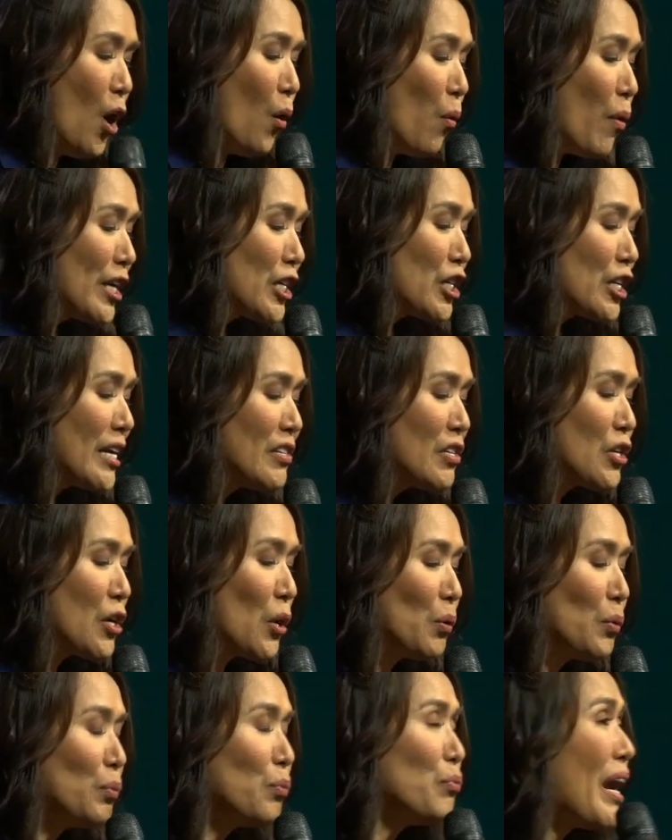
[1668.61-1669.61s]
which is
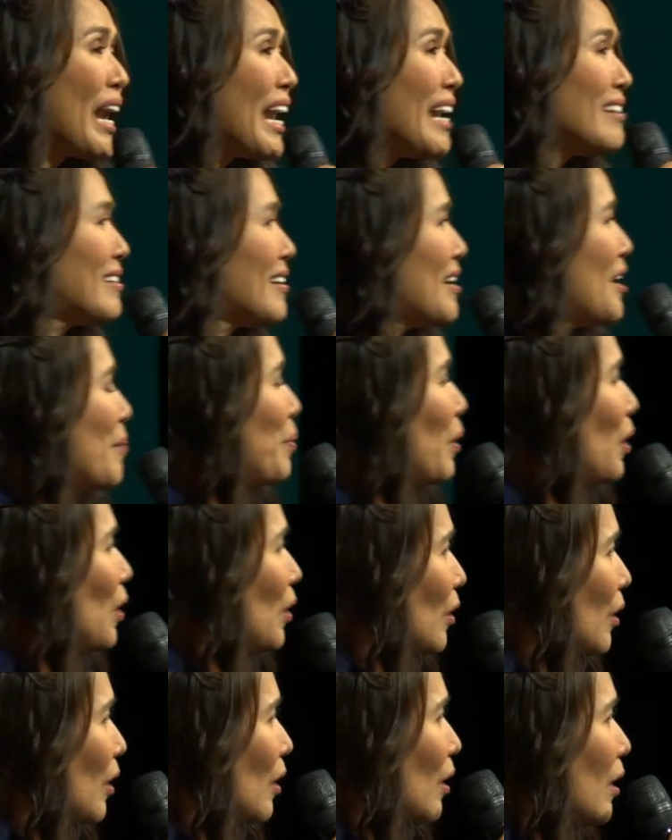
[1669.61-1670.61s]
your
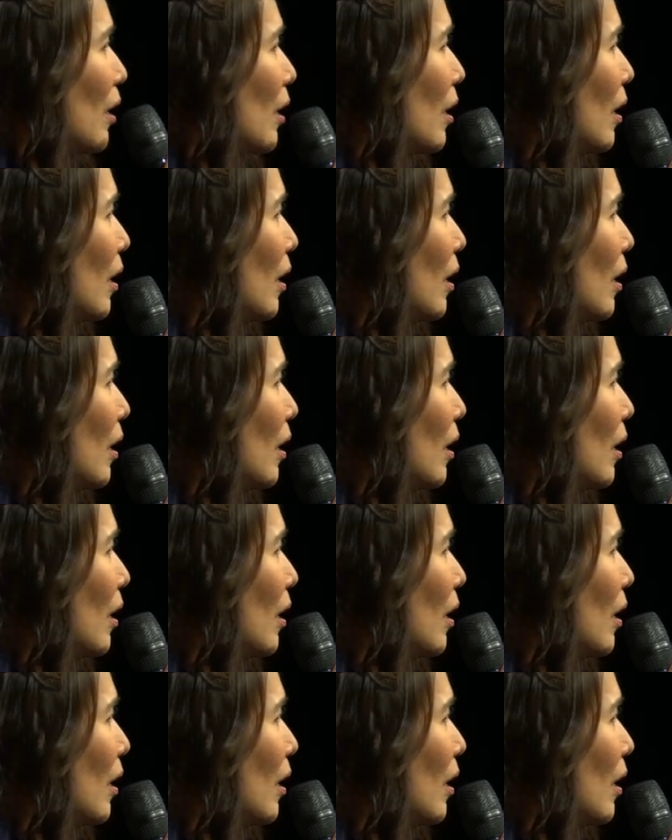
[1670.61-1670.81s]
reasonable.